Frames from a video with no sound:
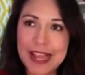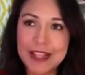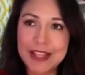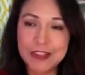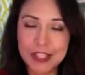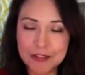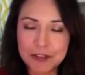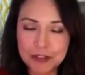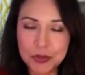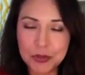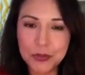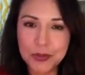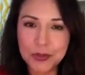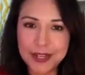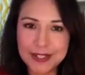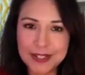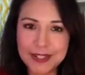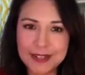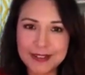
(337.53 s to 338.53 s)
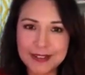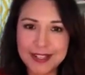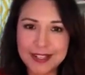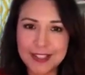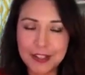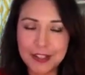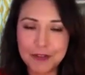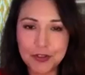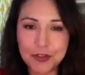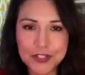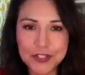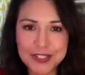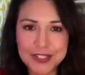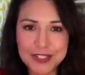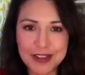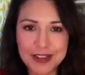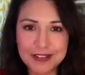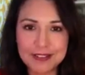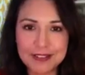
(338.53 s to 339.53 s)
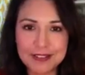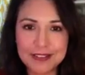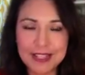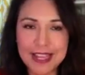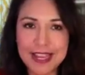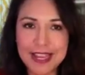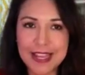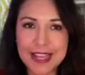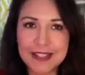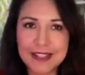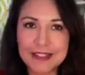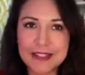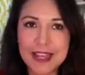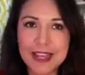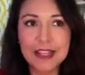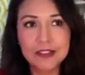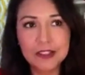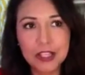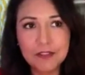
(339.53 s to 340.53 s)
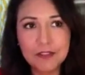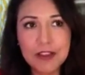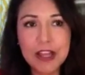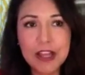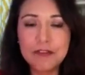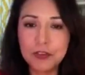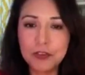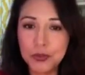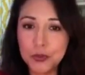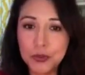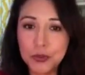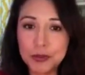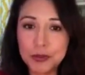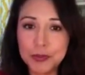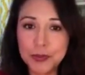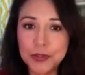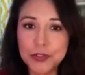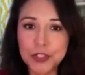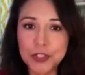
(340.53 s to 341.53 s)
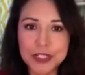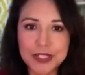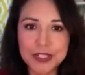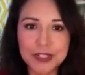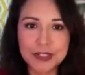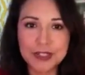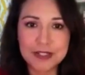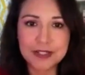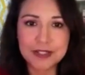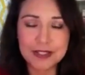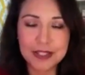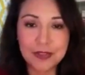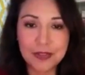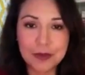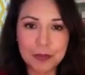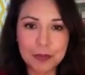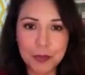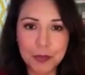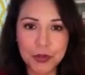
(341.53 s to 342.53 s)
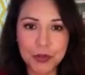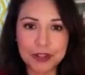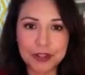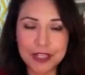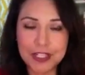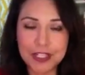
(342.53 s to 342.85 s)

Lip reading: I love her writing, I love her style, and I love how vulnerable she is in the book.